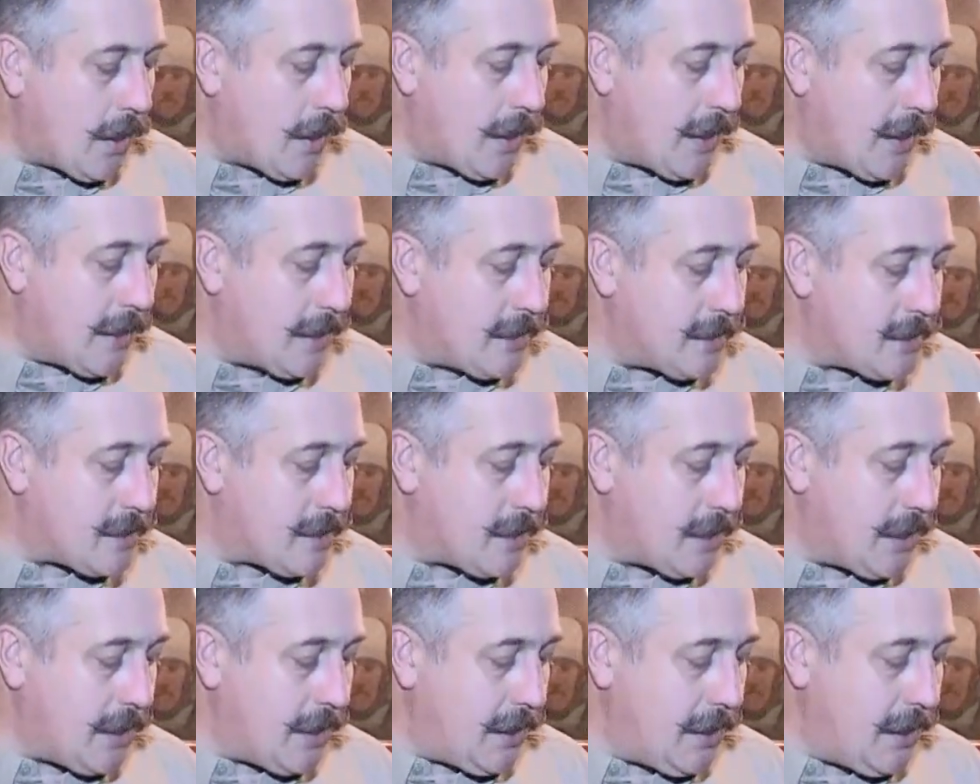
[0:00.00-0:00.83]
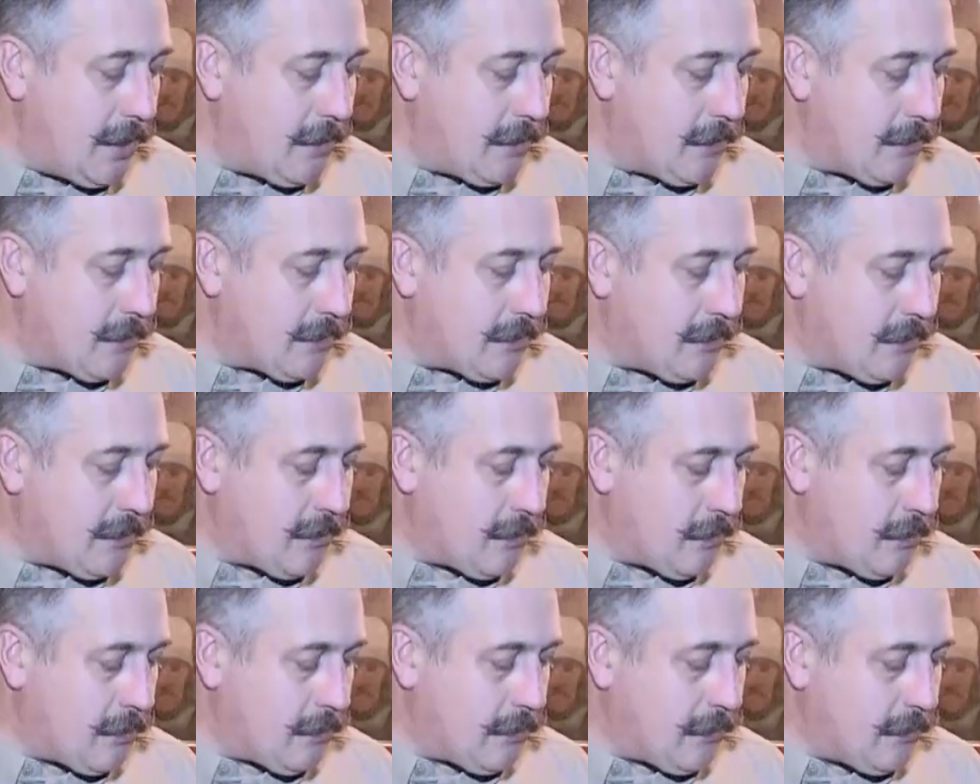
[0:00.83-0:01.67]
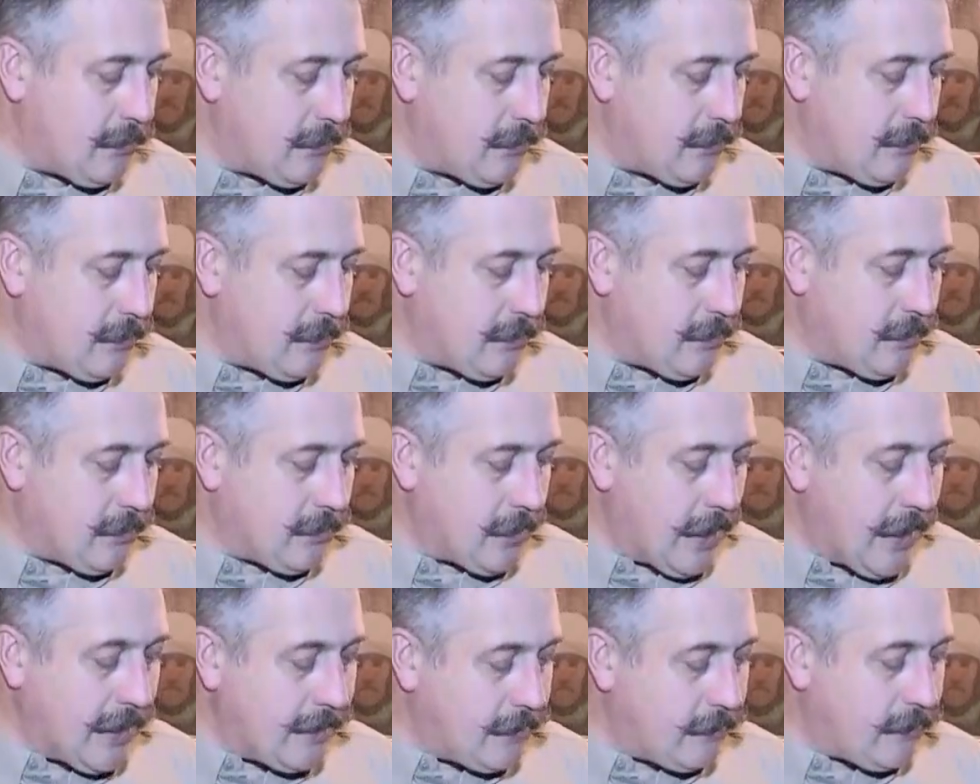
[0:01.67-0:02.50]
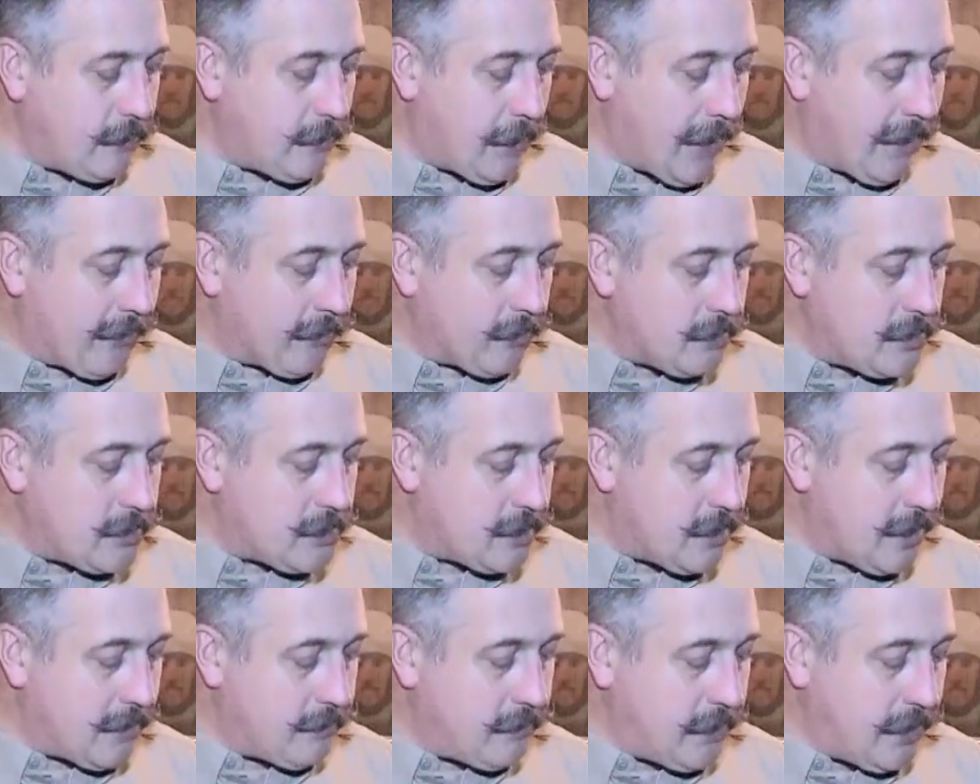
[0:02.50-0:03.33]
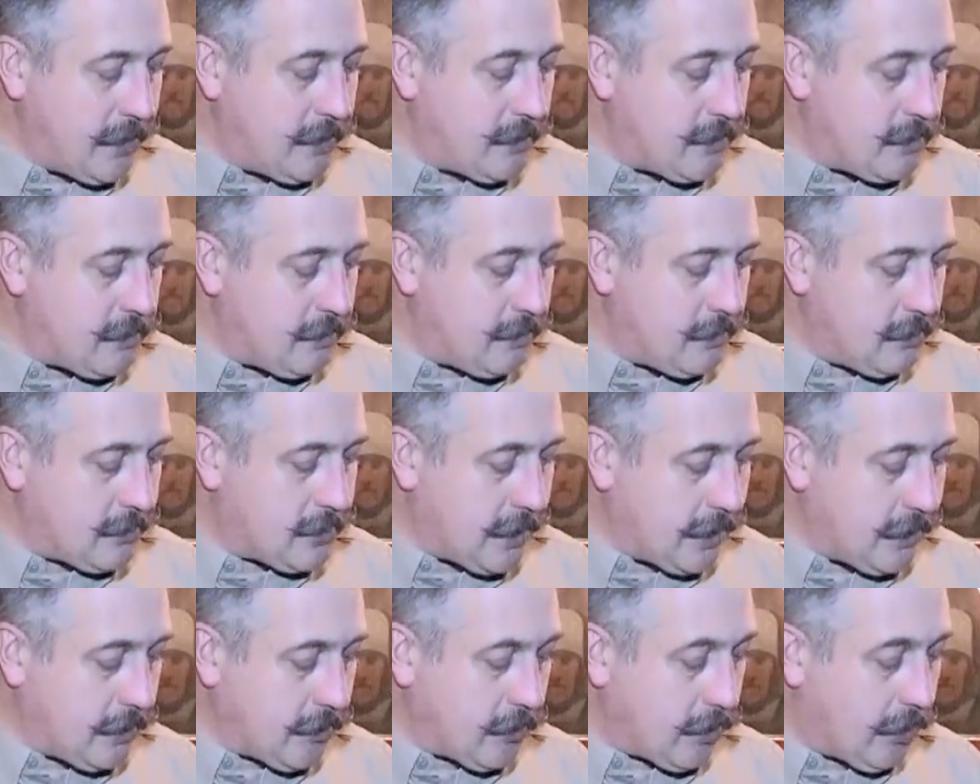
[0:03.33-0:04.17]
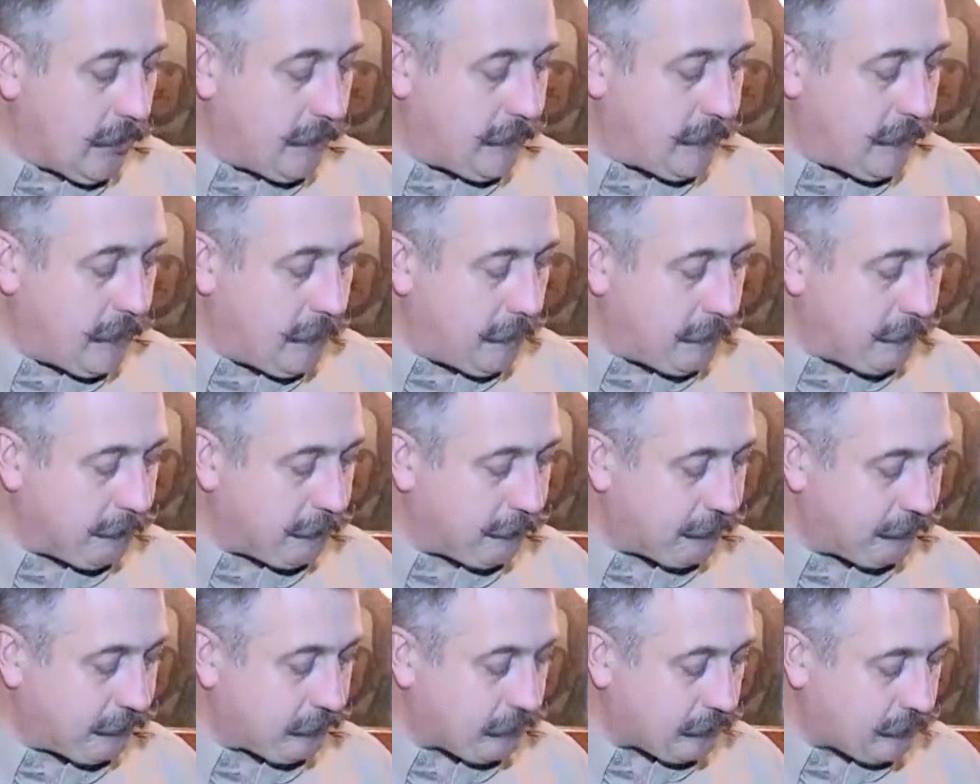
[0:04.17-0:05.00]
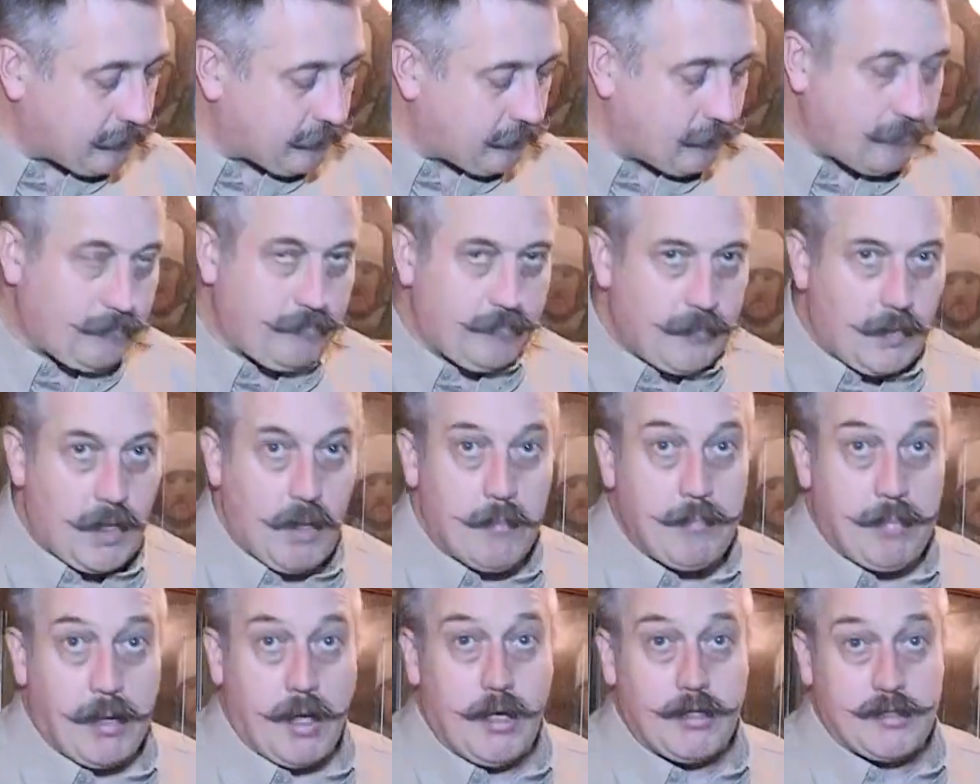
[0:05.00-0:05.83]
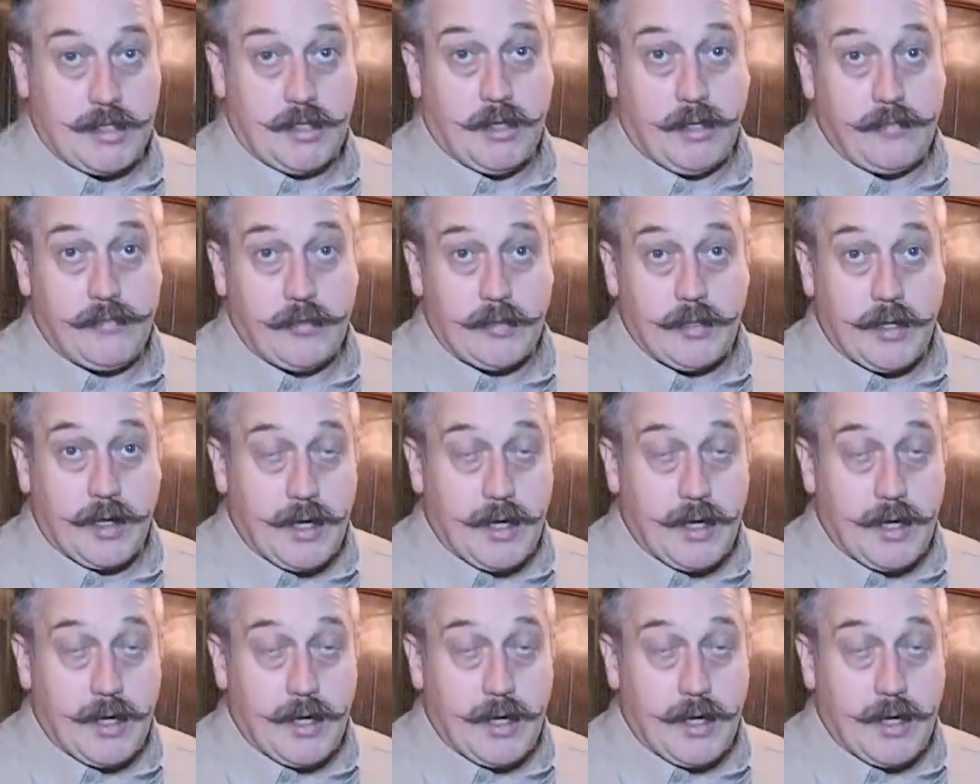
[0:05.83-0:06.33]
And the end of the barrel has then been taken off, parted off on